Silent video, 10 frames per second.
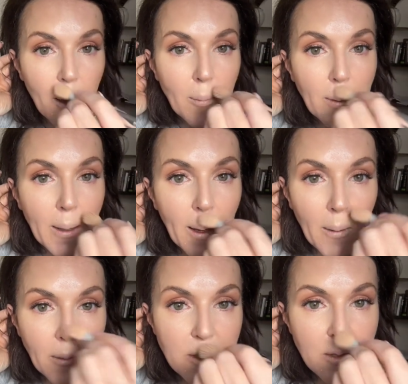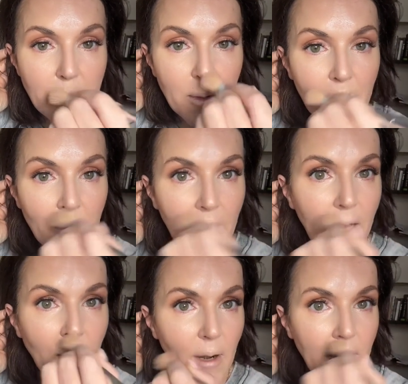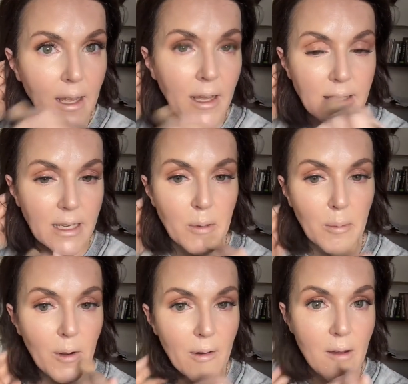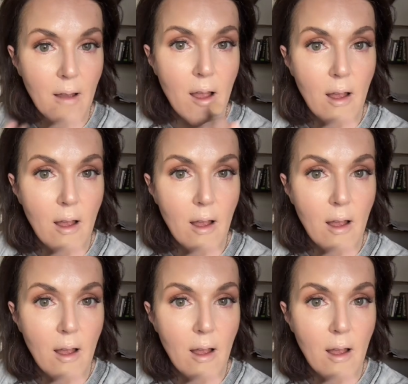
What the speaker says: up and down. So typically when I get ready, it takes me about